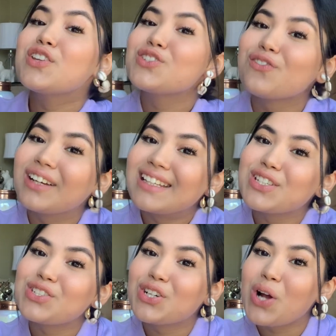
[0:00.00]
Don't forget
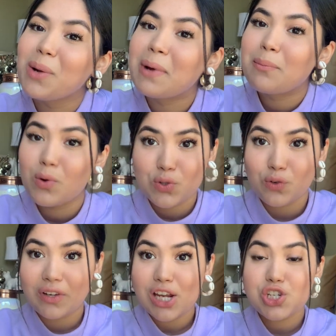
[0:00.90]
to turn on my post
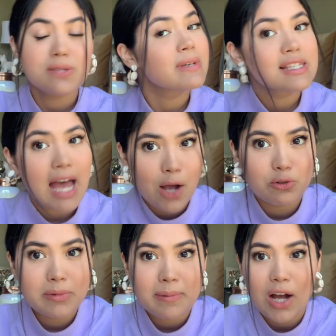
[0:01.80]
notifications, because I
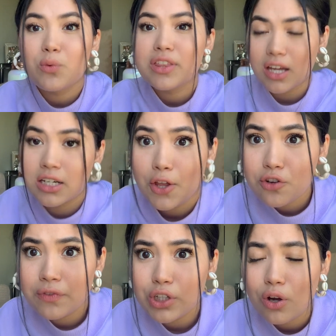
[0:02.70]
will be back with
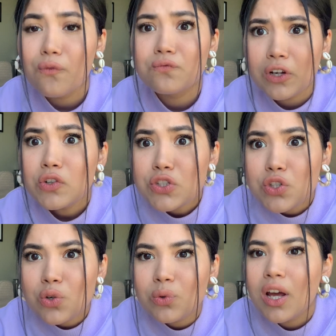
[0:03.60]
another video very
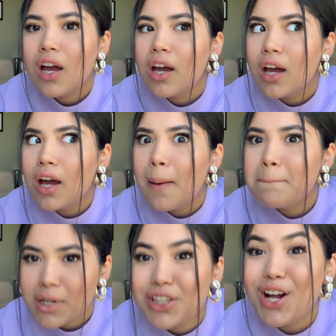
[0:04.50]
soon,
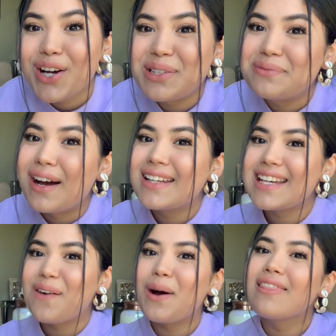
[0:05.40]
but you're not going to find
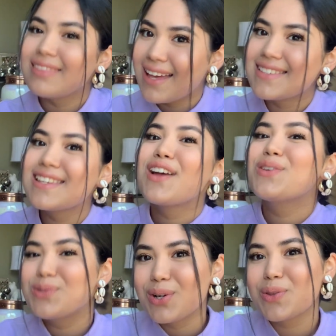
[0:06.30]
out unless
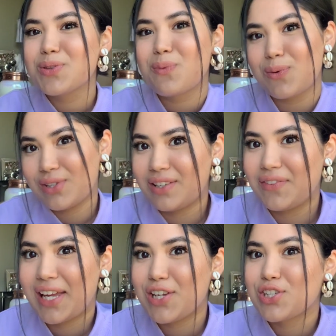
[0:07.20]
you turn those post
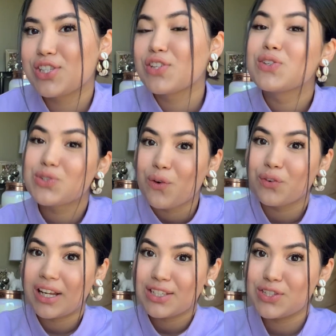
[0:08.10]
notifications on, so don't
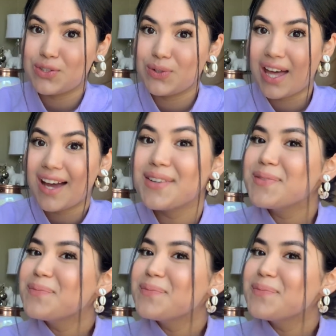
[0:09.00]
forget to do that.